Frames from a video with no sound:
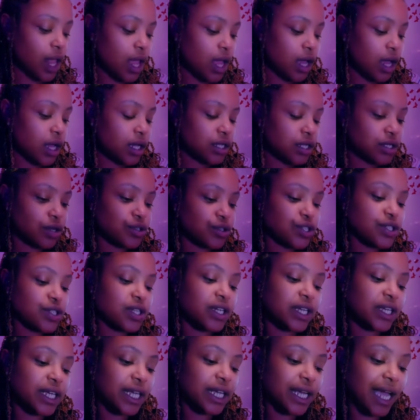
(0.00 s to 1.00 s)
So just
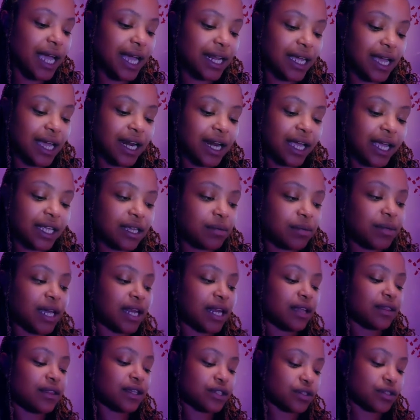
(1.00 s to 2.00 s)
looking at it, and I keep
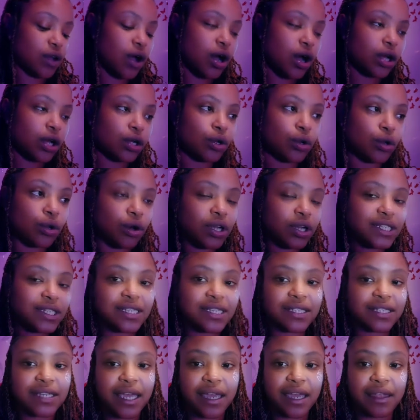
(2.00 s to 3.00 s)
getting this card a lot to
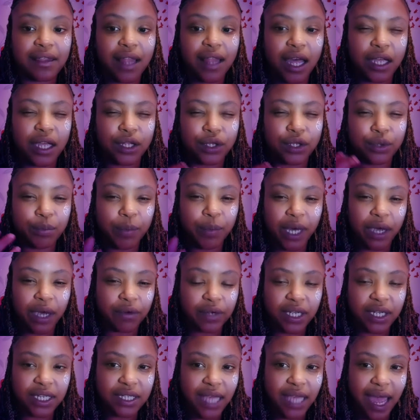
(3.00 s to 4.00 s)
say, like,
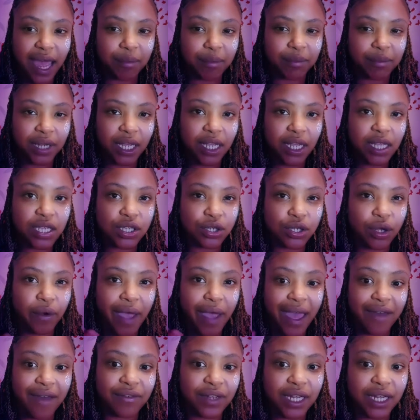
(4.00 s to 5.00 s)
Lumeria is happening. You know,
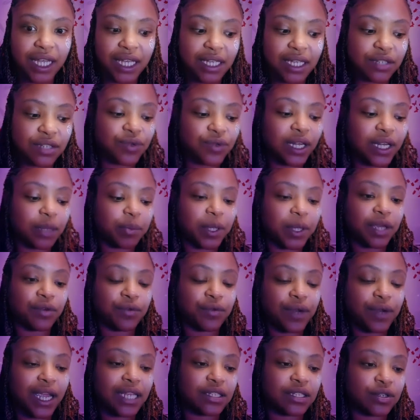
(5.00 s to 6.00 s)
heaven is really being
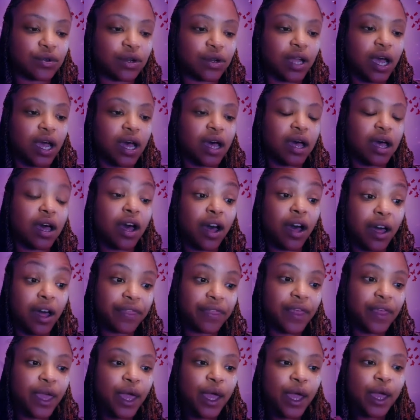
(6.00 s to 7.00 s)
created on earth.
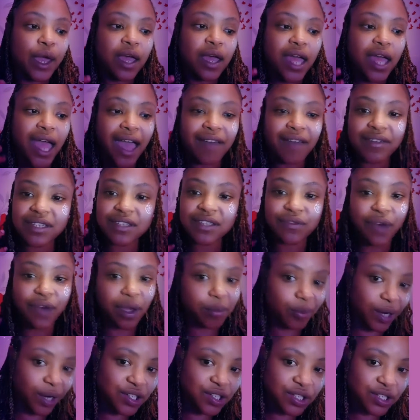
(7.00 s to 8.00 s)
Heaven's a
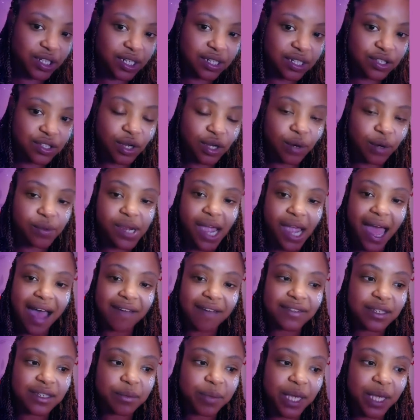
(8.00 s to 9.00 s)
vibration, so we
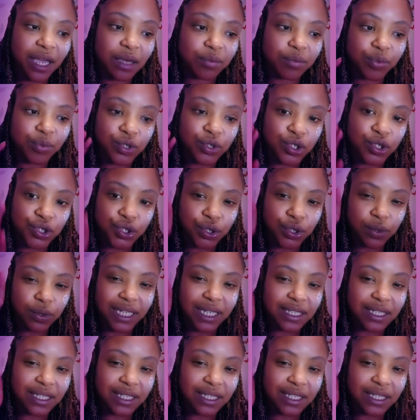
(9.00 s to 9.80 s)
have to be able to tune into